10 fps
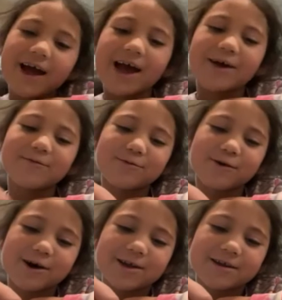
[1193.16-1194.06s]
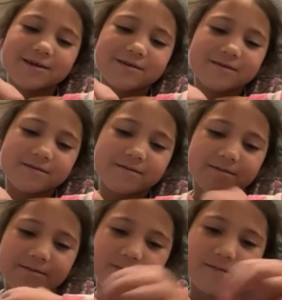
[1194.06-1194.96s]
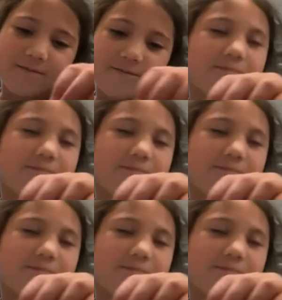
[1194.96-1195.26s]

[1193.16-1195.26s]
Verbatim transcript: I have one. Yeah?